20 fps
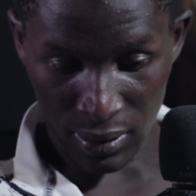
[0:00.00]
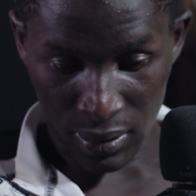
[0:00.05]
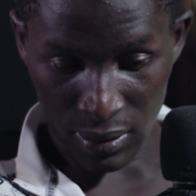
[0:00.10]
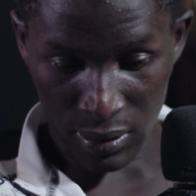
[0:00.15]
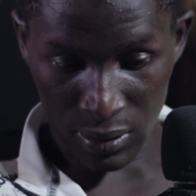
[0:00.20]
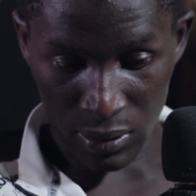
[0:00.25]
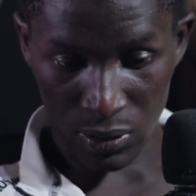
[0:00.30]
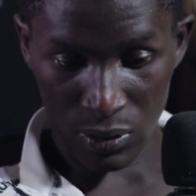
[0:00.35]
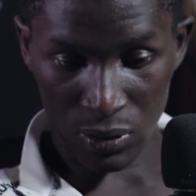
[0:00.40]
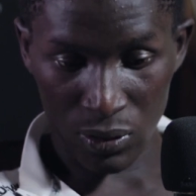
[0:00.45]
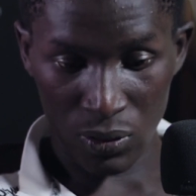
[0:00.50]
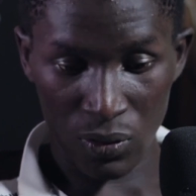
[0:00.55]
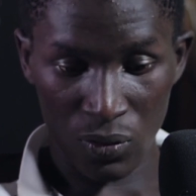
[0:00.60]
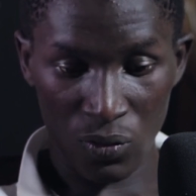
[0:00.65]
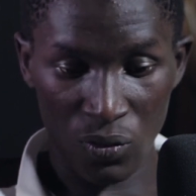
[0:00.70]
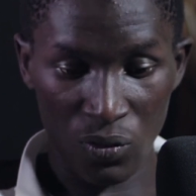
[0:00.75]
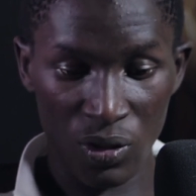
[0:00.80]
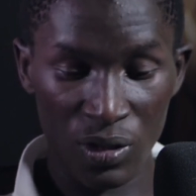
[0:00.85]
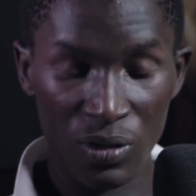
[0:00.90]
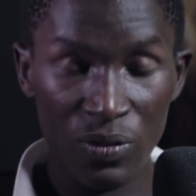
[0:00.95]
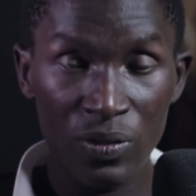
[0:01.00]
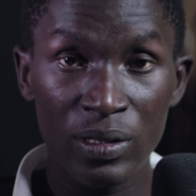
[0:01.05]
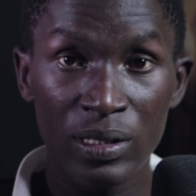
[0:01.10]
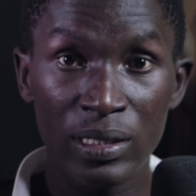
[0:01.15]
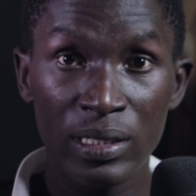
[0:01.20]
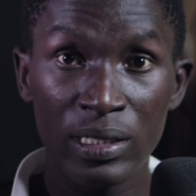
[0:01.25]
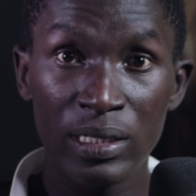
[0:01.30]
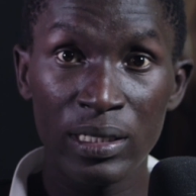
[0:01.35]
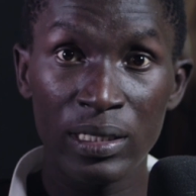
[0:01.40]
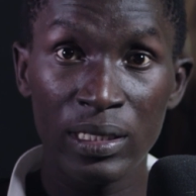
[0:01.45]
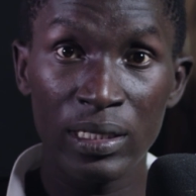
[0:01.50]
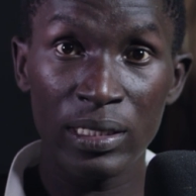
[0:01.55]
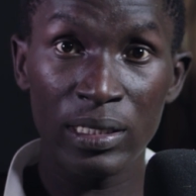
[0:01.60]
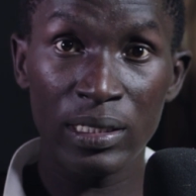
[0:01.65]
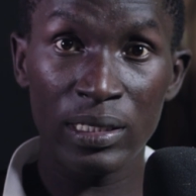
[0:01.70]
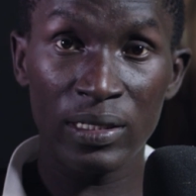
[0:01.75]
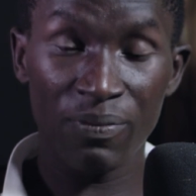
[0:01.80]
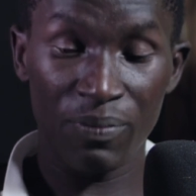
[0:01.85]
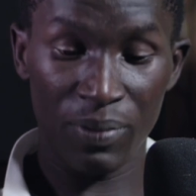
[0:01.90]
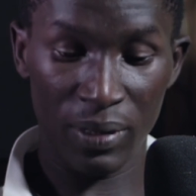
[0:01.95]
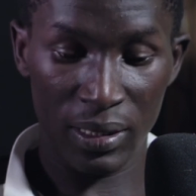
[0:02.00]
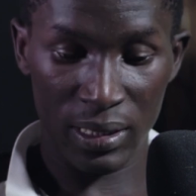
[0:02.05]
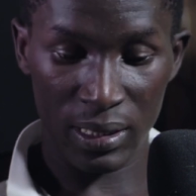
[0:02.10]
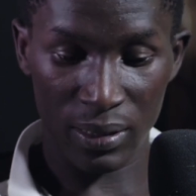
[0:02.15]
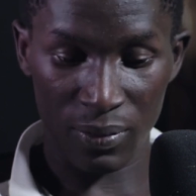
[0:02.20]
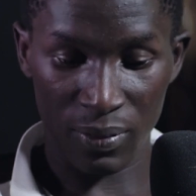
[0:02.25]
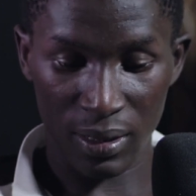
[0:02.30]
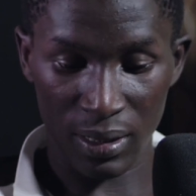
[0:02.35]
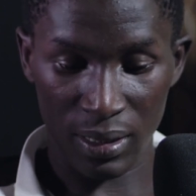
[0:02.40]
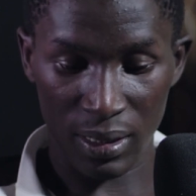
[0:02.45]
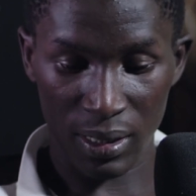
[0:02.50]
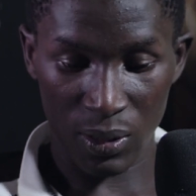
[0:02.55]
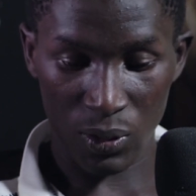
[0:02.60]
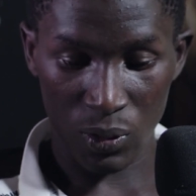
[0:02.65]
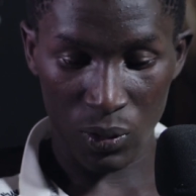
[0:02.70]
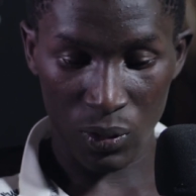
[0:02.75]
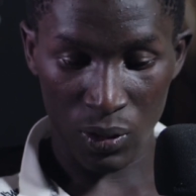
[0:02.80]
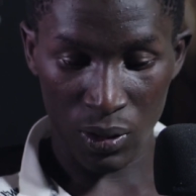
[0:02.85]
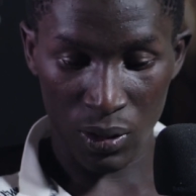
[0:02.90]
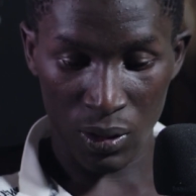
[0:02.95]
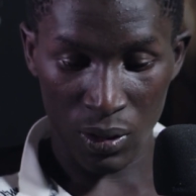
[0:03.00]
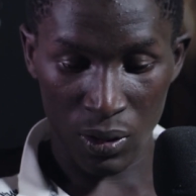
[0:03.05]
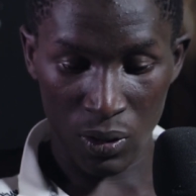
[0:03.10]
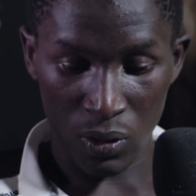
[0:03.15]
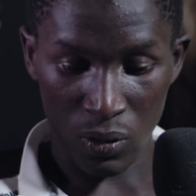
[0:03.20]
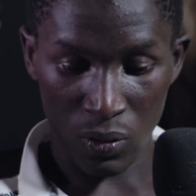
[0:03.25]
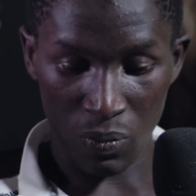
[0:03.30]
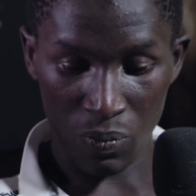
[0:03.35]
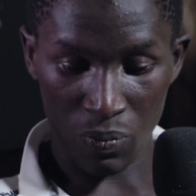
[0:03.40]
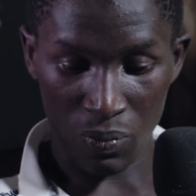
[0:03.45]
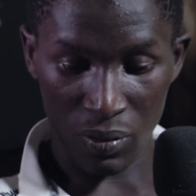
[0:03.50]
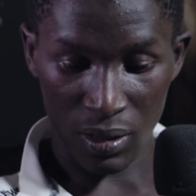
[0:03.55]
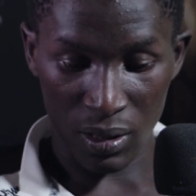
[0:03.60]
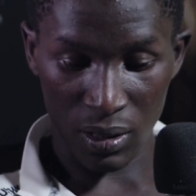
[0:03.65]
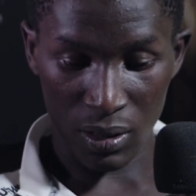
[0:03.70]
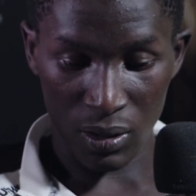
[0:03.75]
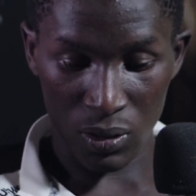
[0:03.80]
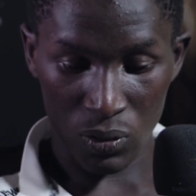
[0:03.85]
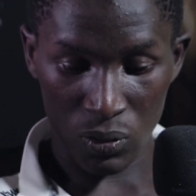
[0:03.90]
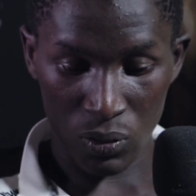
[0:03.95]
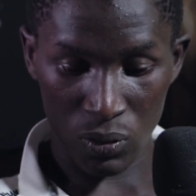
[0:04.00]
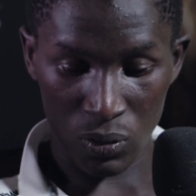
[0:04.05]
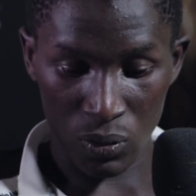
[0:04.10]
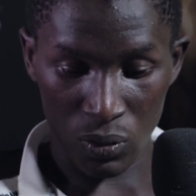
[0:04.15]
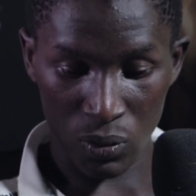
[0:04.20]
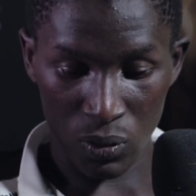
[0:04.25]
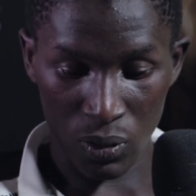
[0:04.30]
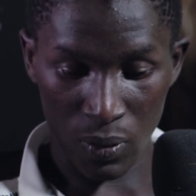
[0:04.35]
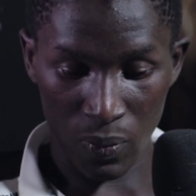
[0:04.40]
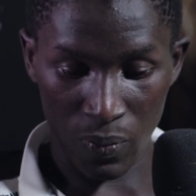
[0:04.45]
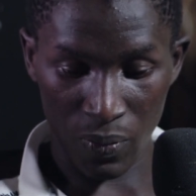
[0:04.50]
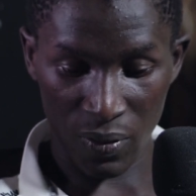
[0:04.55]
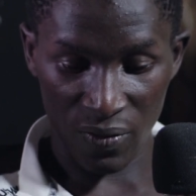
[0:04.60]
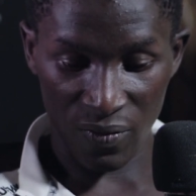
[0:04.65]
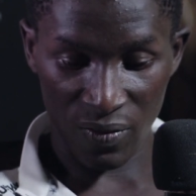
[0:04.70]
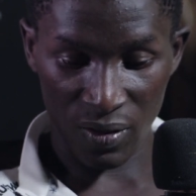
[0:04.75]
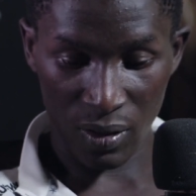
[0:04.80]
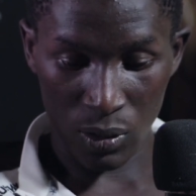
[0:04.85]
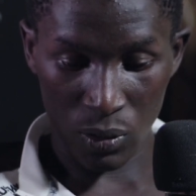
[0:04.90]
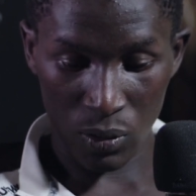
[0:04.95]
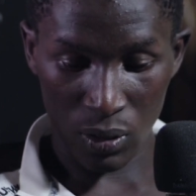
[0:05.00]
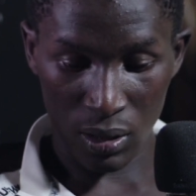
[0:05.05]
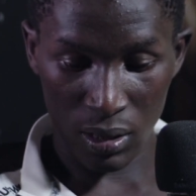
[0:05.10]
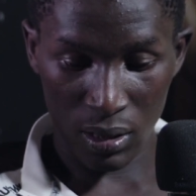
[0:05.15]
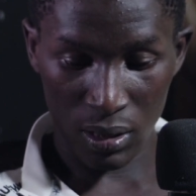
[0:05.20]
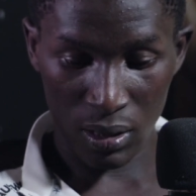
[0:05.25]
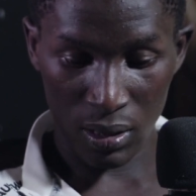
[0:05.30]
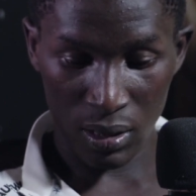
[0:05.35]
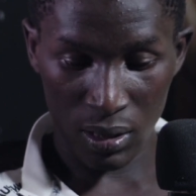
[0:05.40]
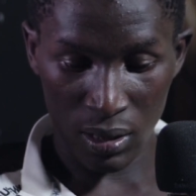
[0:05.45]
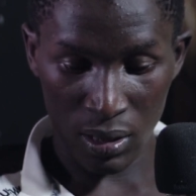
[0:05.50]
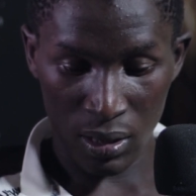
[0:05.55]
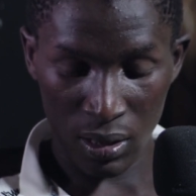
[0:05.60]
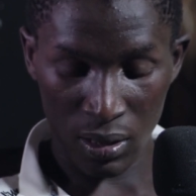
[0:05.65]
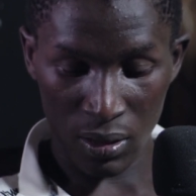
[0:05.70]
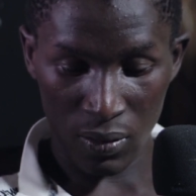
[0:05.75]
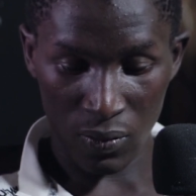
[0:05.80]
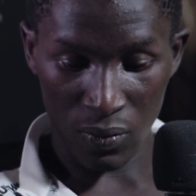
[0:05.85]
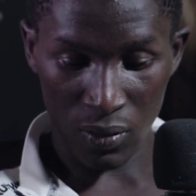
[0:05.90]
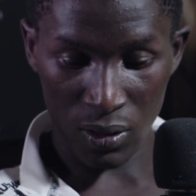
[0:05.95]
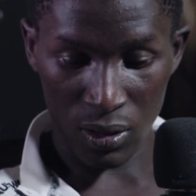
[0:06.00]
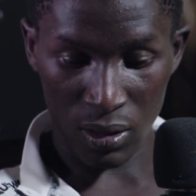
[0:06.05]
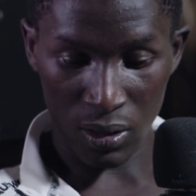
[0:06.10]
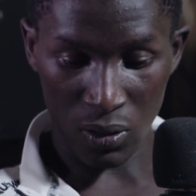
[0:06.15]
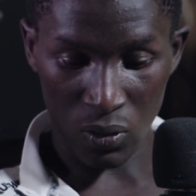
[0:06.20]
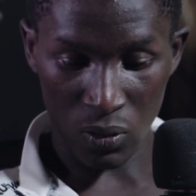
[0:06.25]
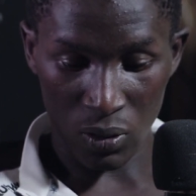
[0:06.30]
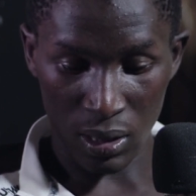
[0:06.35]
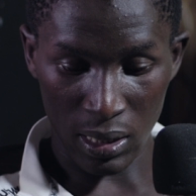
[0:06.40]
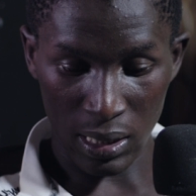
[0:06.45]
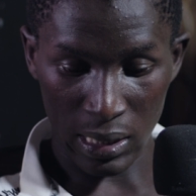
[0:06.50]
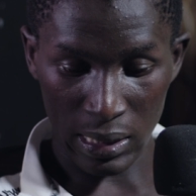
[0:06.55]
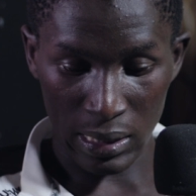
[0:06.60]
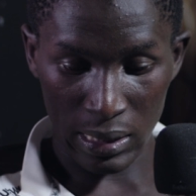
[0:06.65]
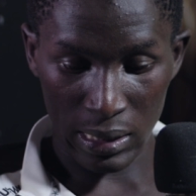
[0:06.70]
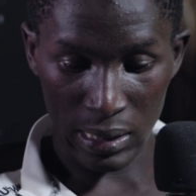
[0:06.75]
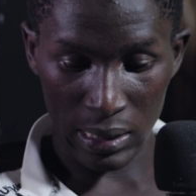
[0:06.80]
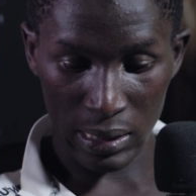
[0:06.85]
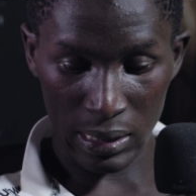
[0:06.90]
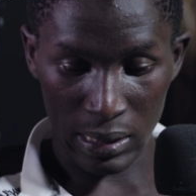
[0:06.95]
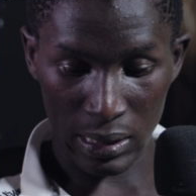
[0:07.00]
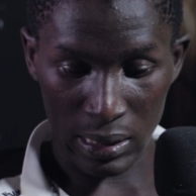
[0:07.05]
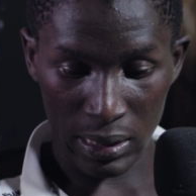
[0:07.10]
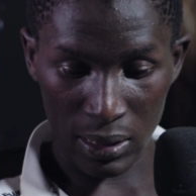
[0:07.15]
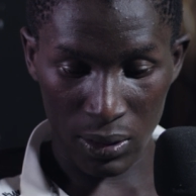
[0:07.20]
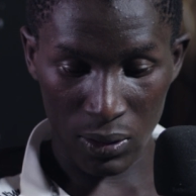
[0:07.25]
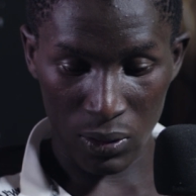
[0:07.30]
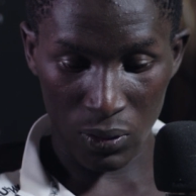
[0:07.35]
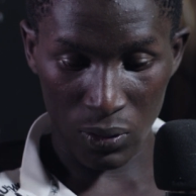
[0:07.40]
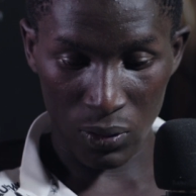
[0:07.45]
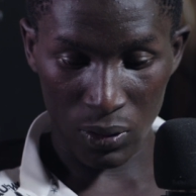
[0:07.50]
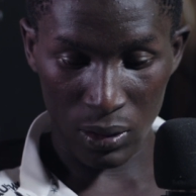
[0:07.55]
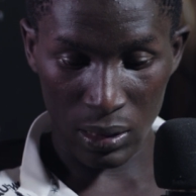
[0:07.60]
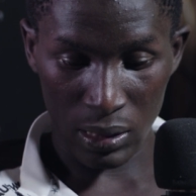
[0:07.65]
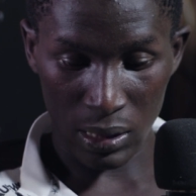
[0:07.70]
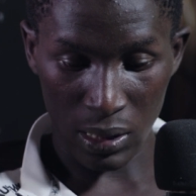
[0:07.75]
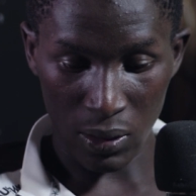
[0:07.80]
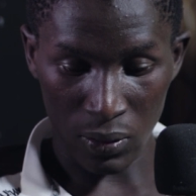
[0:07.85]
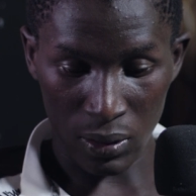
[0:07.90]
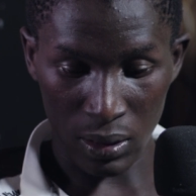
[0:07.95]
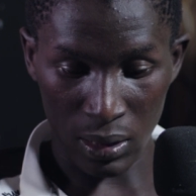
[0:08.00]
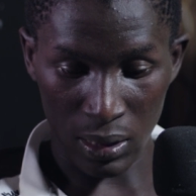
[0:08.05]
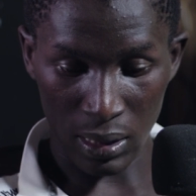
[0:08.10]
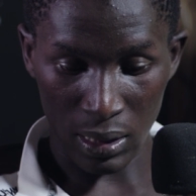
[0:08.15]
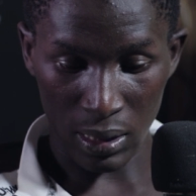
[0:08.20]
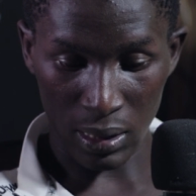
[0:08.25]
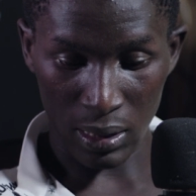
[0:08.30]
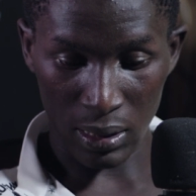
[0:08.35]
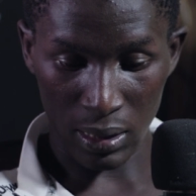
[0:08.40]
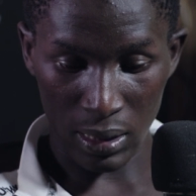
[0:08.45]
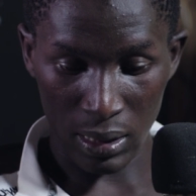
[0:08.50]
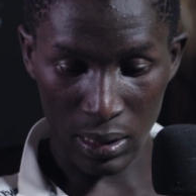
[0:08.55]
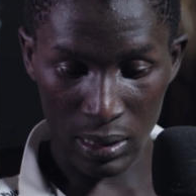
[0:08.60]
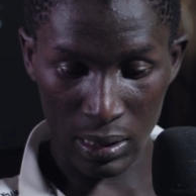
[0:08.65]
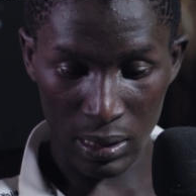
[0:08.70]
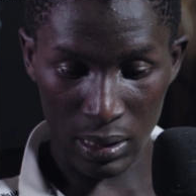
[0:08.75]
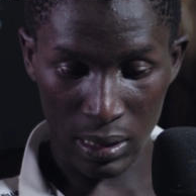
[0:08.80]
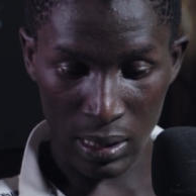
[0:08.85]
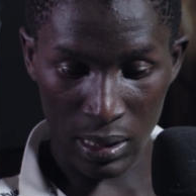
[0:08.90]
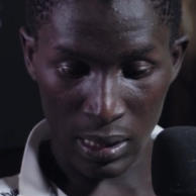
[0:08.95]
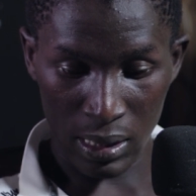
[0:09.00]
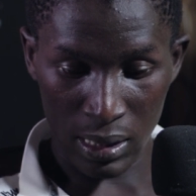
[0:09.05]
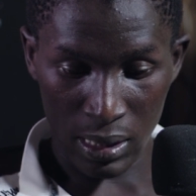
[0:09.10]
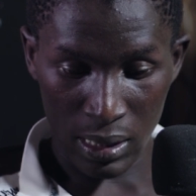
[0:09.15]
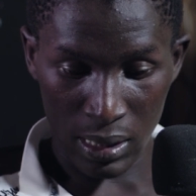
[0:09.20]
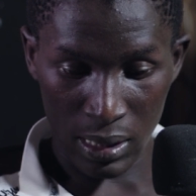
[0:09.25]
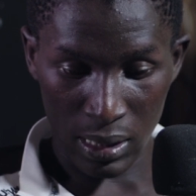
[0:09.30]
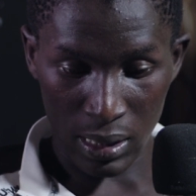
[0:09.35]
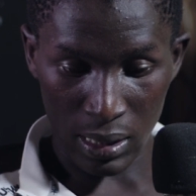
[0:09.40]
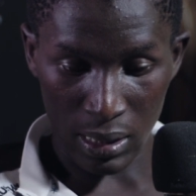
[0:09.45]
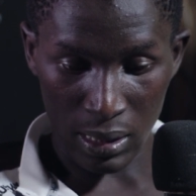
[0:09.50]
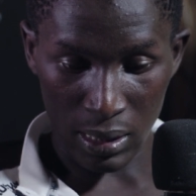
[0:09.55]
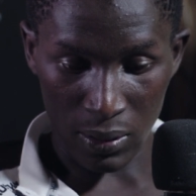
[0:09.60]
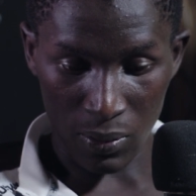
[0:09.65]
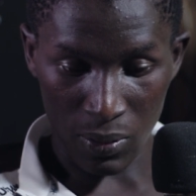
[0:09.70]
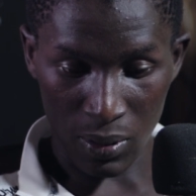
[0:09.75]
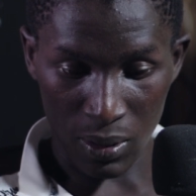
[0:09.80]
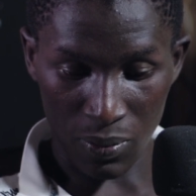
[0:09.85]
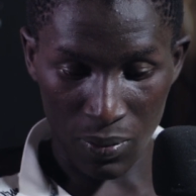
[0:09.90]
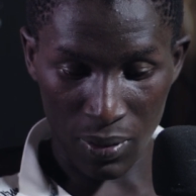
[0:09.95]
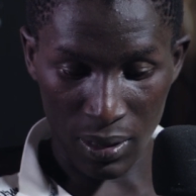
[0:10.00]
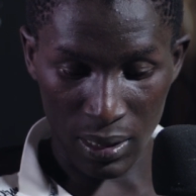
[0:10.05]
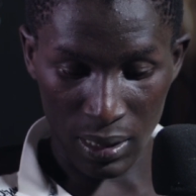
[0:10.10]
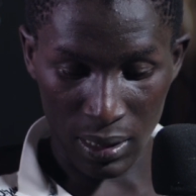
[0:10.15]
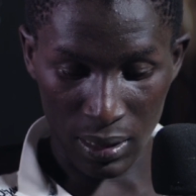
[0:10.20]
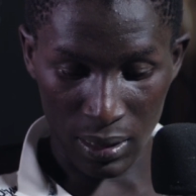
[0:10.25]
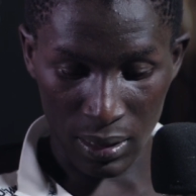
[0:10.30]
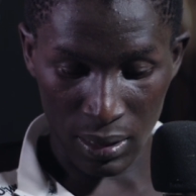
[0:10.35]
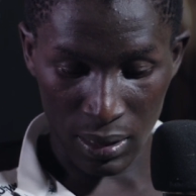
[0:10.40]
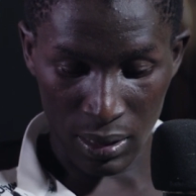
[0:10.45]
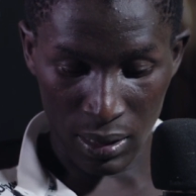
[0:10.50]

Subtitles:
So when we see this picture by now compared to the previous one, which looked like this, now it's looking like this, a little bit better.